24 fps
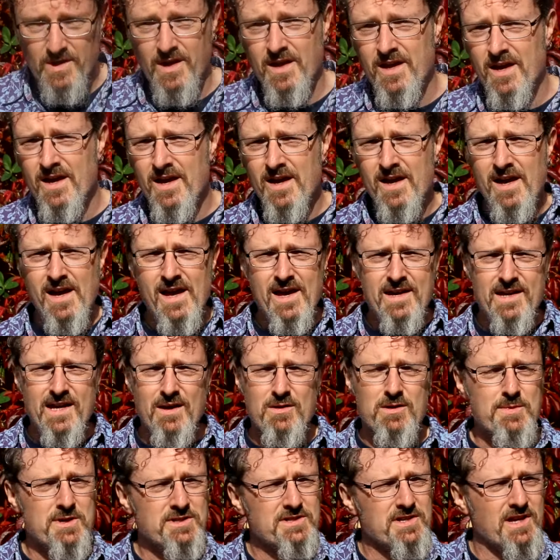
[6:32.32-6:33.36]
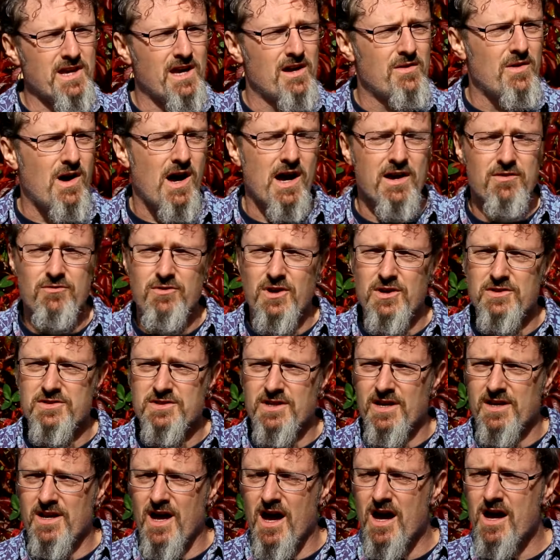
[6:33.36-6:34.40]
A couple of months ago, I
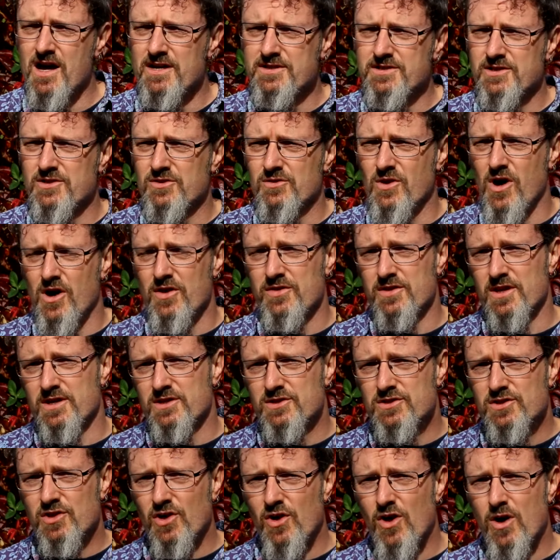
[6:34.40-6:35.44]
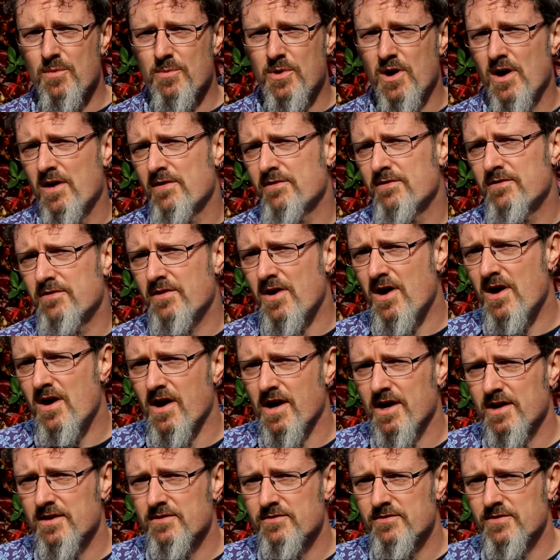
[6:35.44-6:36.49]
wrote an article on the top
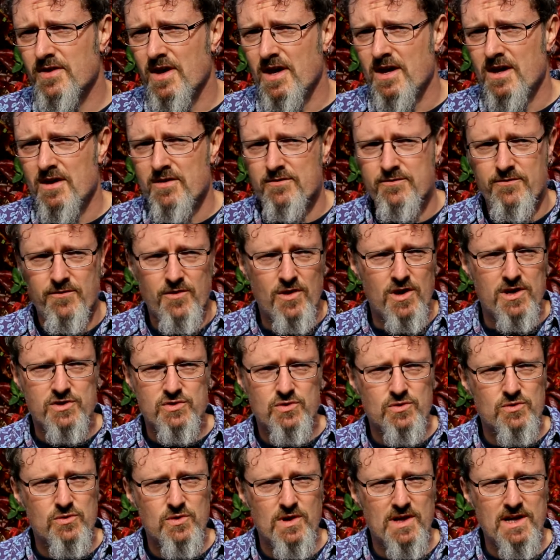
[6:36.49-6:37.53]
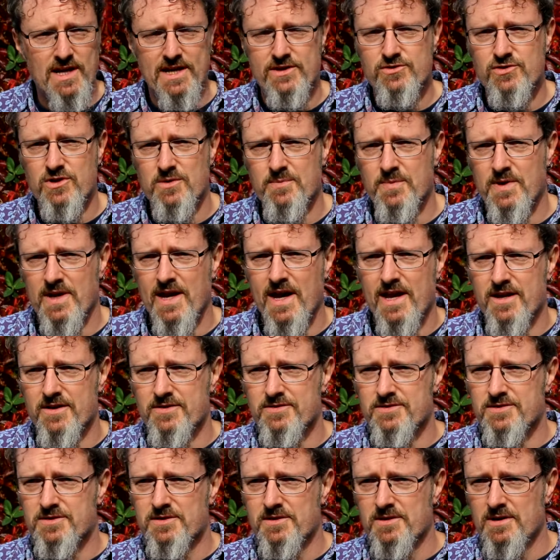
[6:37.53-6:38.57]
5 virtual electric
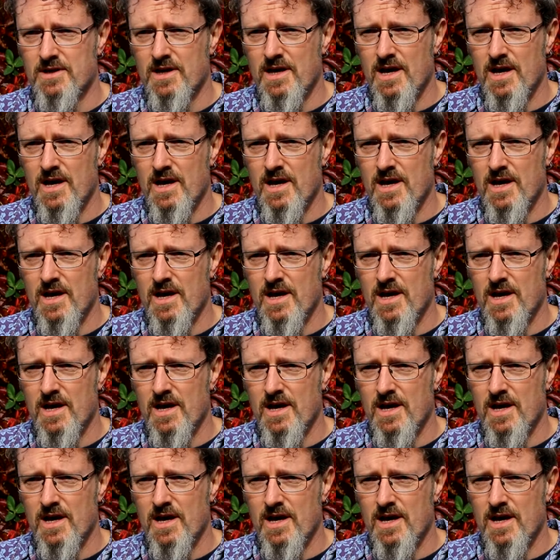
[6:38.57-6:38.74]
pianos.